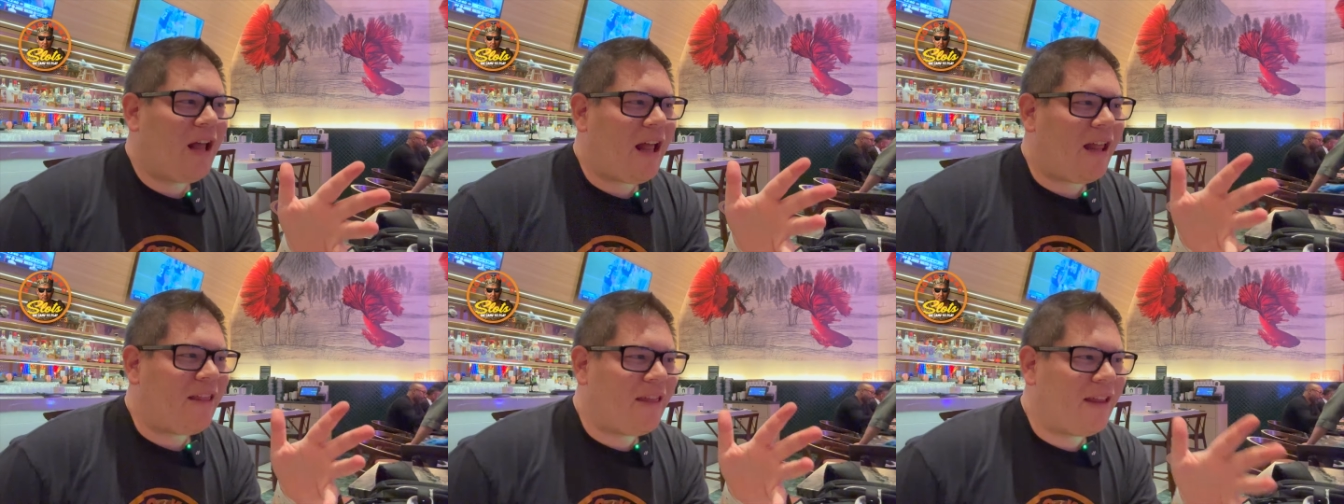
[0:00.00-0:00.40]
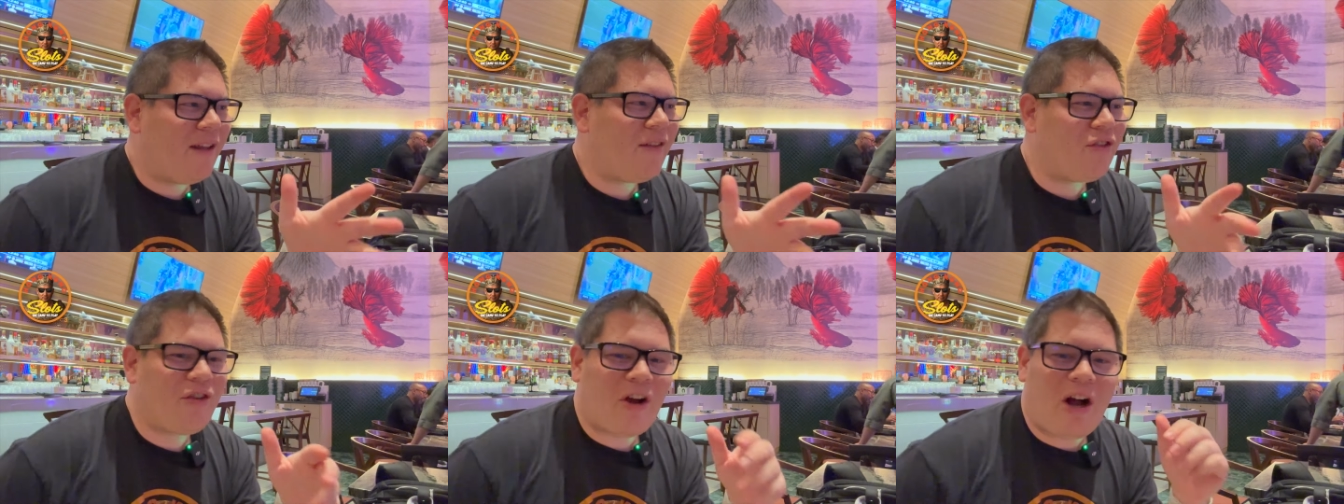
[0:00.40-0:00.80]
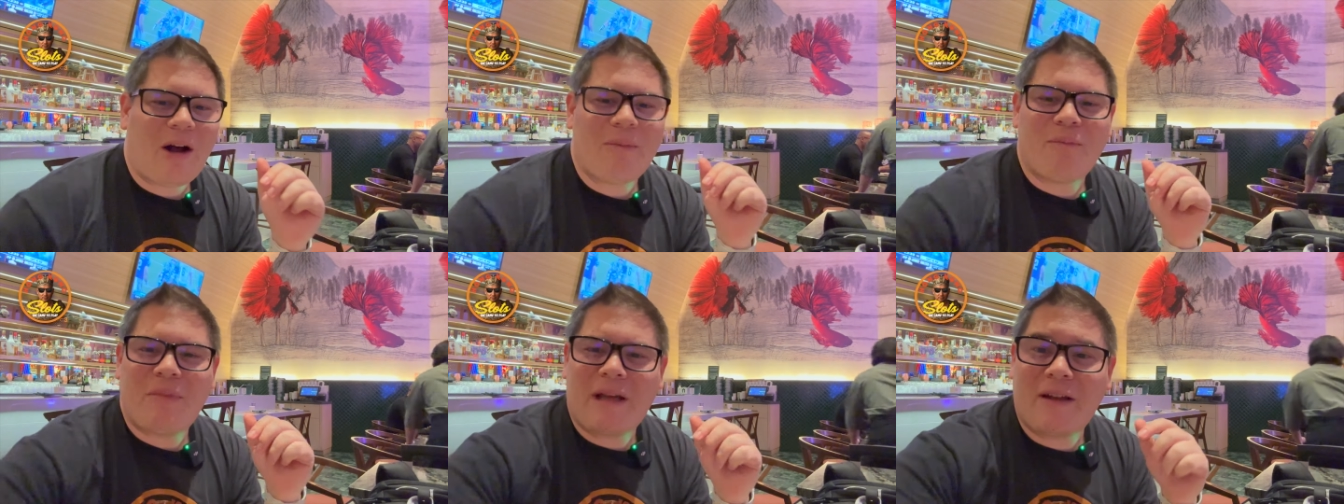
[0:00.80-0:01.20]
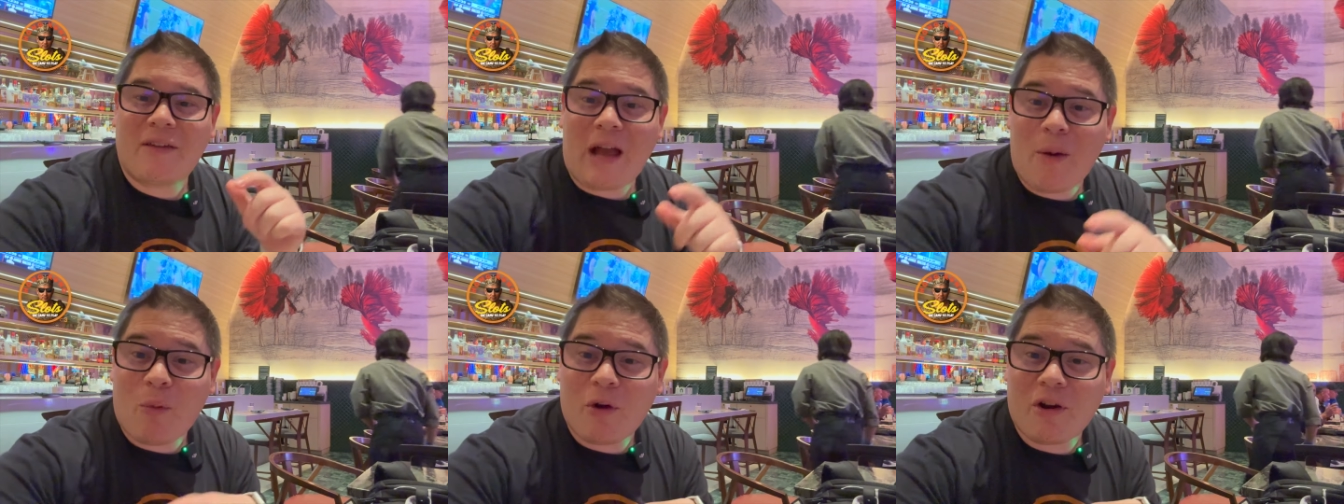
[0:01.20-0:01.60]
oh, this God. job because
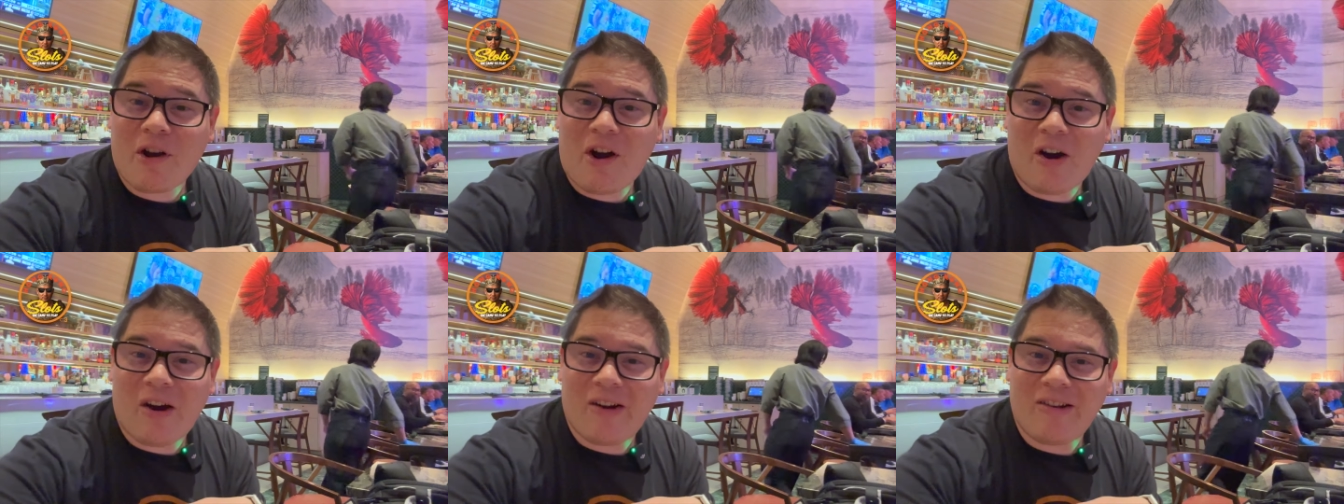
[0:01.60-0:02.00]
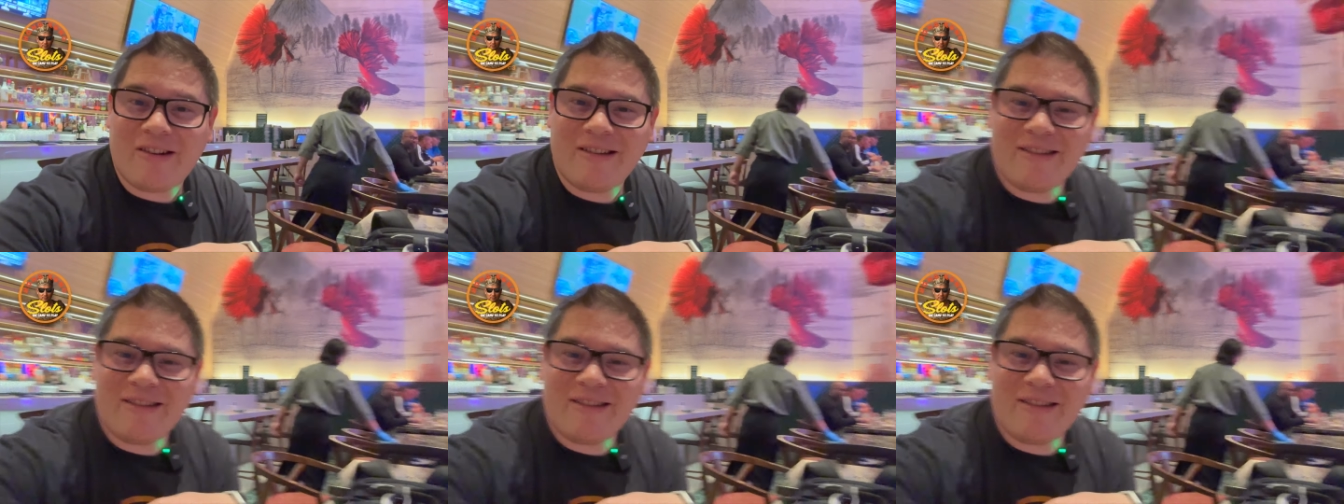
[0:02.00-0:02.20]
I work hard.